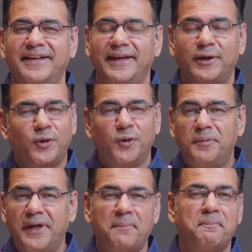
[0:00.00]
It
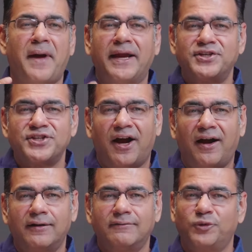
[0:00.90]
could be a pie
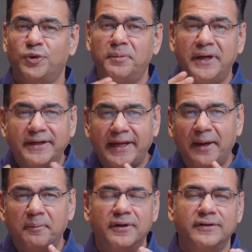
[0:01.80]
chart, could be
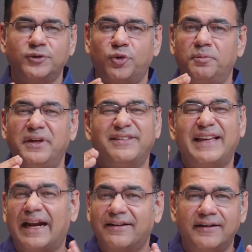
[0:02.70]
tables, could be
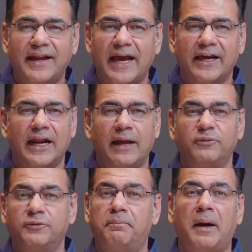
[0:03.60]
scatter
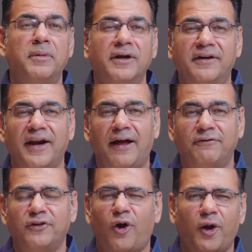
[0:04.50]
diagrams, bubble
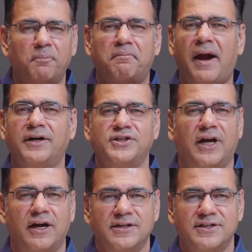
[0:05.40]
graphs, or bar
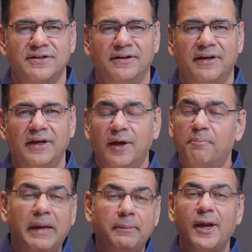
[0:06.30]
charts.
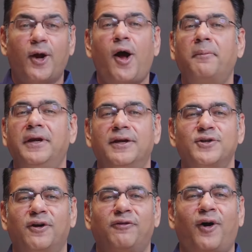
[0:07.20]
Maybe a
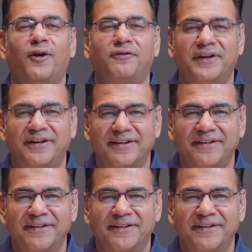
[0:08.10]
combination of all of it.